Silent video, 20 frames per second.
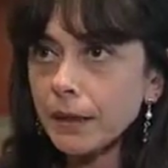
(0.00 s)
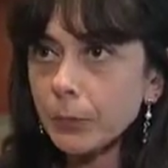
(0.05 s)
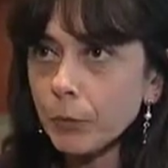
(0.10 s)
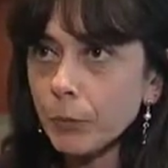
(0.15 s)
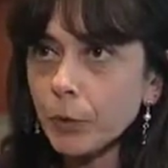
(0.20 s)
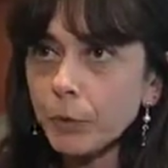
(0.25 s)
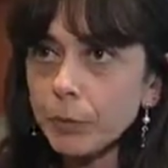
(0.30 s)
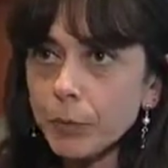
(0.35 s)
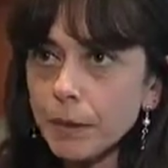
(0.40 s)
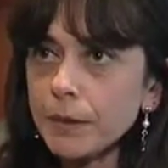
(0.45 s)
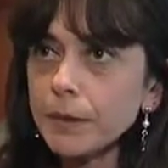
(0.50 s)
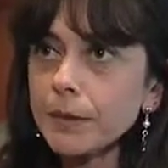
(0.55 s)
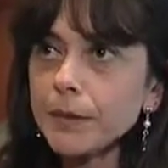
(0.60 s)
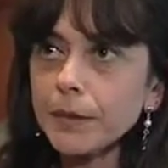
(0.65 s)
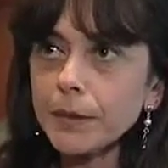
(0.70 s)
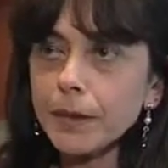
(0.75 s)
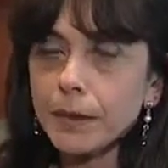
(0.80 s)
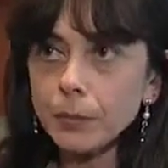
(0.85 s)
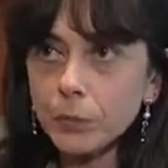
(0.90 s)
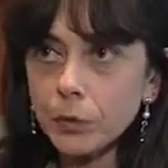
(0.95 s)

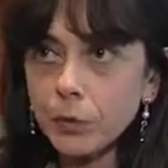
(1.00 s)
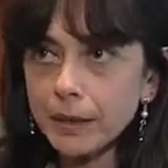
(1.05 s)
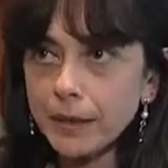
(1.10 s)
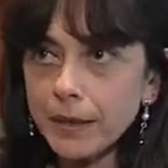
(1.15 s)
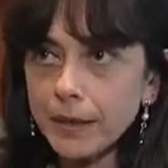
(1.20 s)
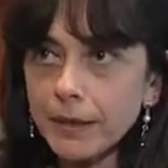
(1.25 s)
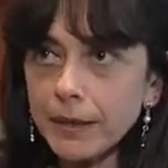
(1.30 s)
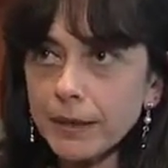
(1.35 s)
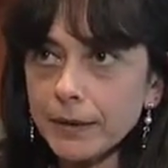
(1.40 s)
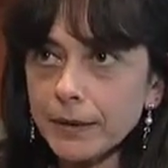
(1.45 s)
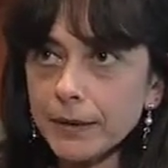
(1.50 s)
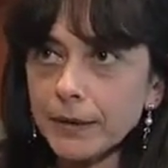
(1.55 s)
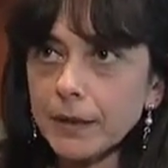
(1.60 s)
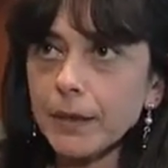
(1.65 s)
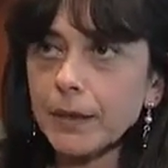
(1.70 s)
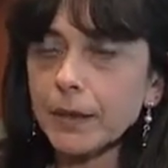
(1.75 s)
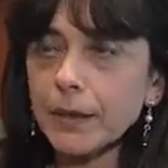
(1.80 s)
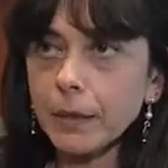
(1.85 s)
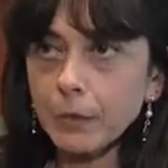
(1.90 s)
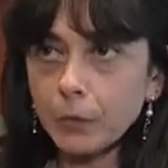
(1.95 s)
morbidity and
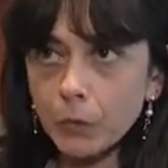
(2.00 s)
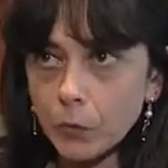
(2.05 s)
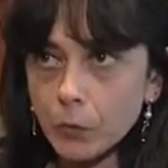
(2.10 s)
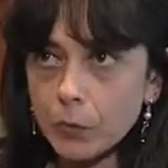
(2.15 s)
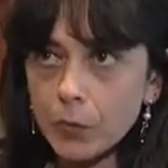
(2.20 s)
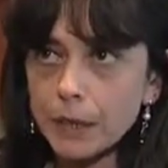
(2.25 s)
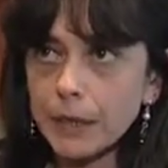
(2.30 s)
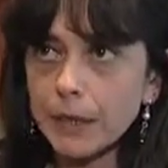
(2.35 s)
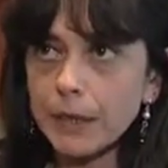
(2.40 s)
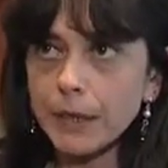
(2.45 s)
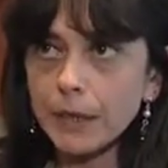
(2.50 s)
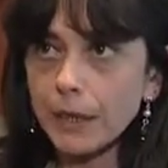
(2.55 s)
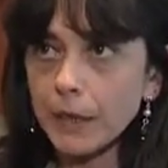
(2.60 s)
mortality, mostly